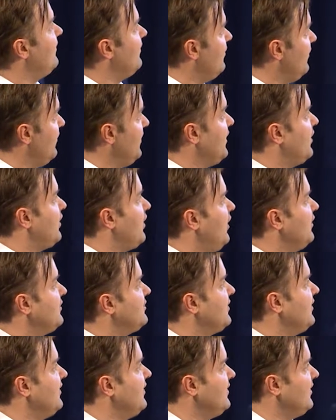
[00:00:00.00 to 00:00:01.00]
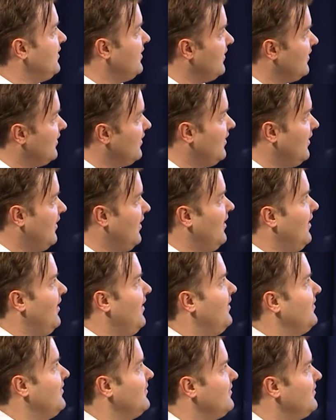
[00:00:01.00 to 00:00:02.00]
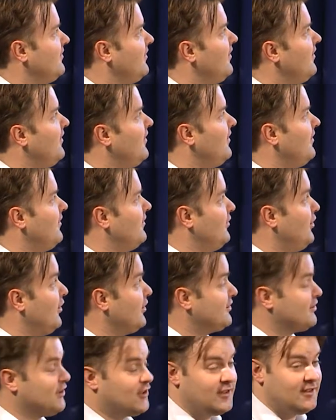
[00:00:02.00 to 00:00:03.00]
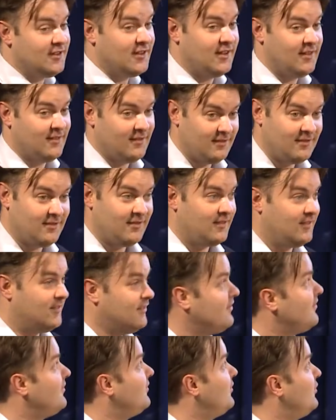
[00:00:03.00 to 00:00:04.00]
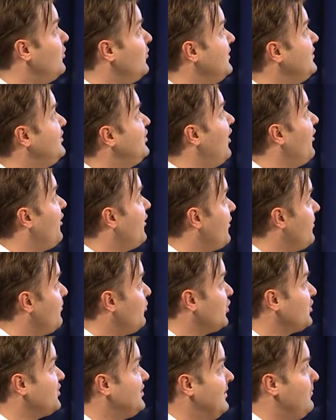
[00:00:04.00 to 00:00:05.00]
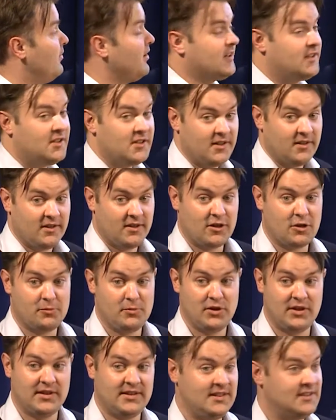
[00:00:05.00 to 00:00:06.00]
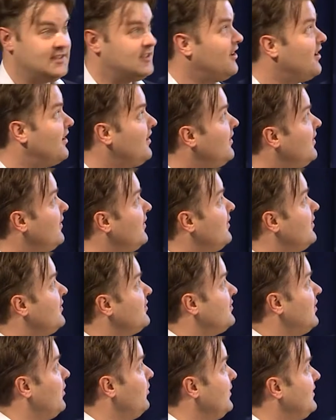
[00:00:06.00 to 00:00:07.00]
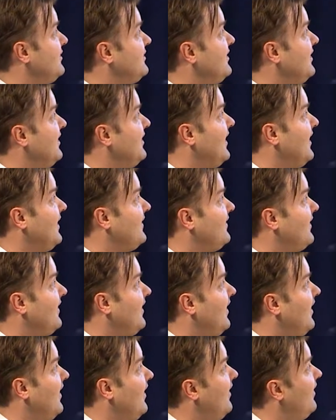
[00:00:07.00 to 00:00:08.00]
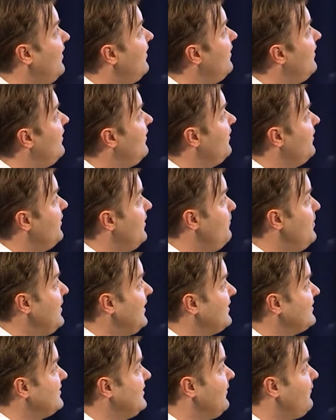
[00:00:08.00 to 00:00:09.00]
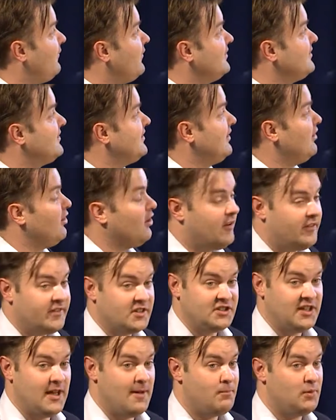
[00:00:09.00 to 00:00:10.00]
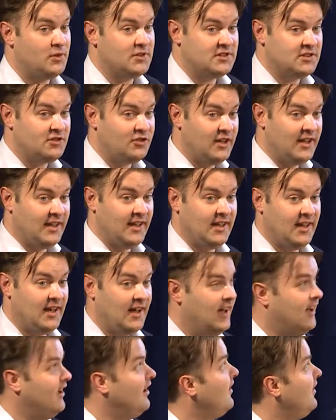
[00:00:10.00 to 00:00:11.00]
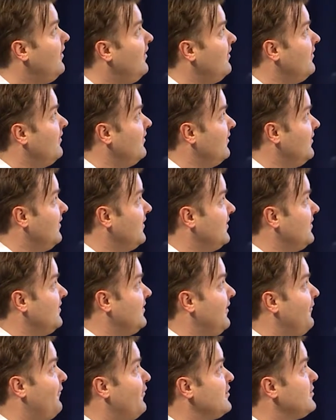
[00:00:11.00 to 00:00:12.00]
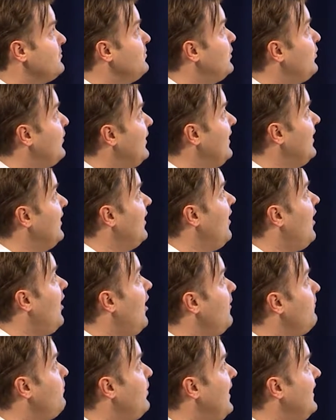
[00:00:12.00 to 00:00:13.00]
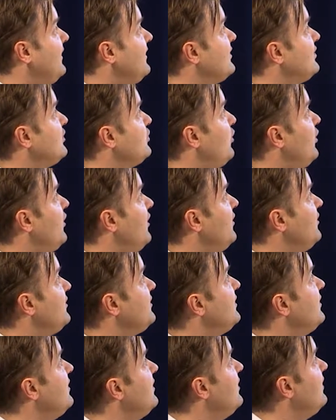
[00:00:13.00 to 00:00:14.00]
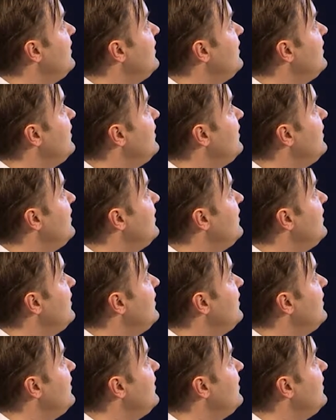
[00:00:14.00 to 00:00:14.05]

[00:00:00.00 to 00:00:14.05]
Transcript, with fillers: well, the closer the dots are to each other, the more similar the communities are. So we see that the biggest difference in all our samples is really the difference between unplanted soils